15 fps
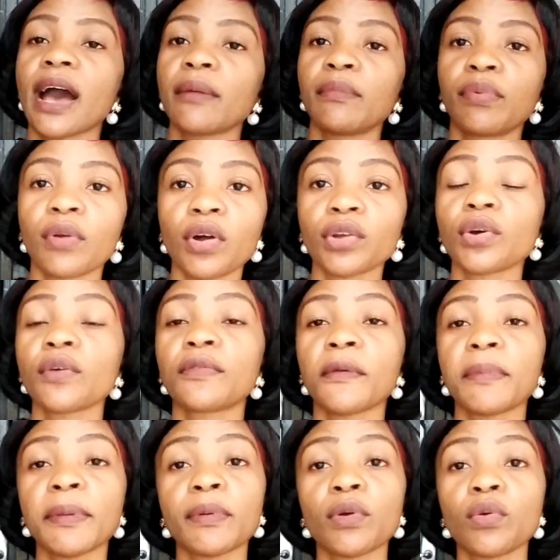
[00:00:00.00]
abroad, or for
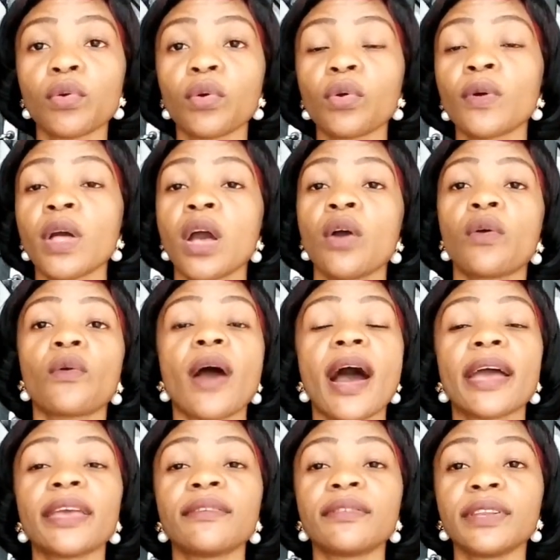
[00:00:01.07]
people who
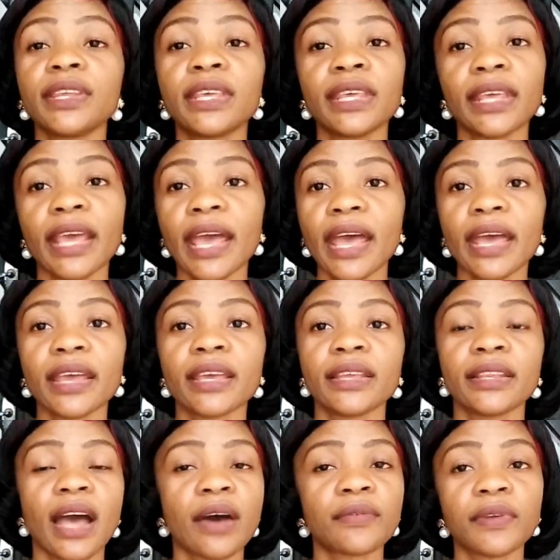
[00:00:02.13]
are even here
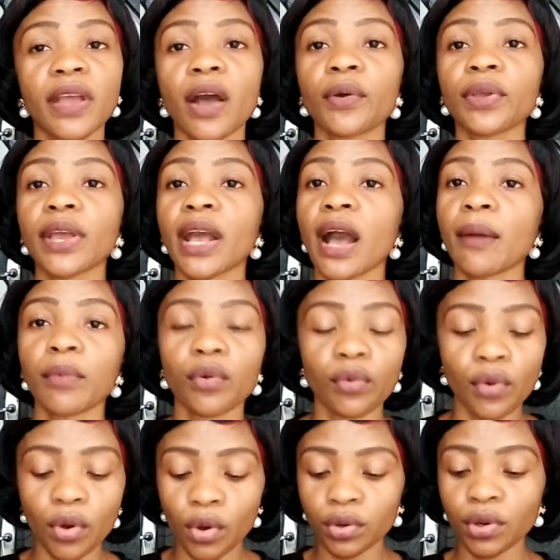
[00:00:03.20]
in Africa or in
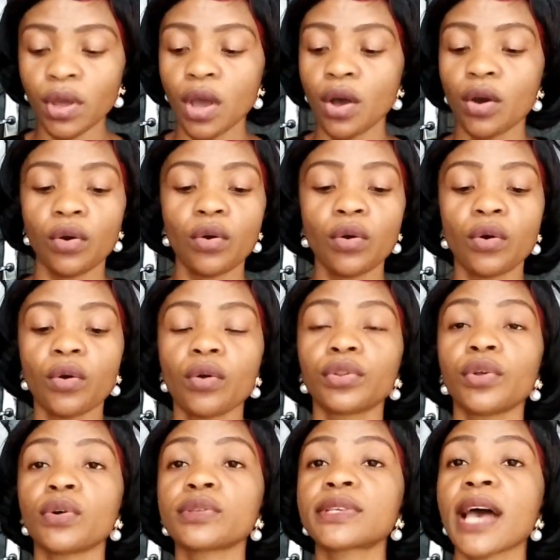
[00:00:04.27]
Cameroon, who don't